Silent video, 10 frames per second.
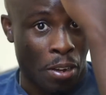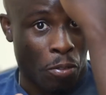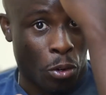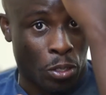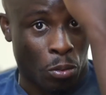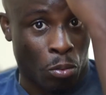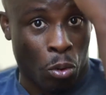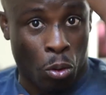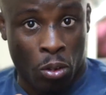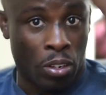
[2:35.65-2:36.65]
for it to
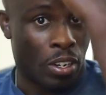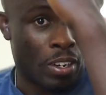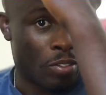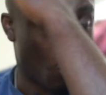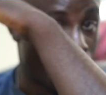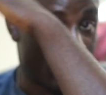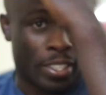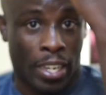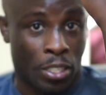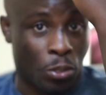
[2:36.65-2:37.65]
roll from one
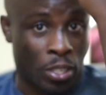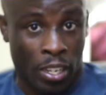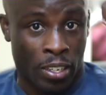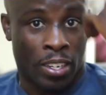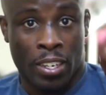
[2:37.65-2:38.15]
side to another.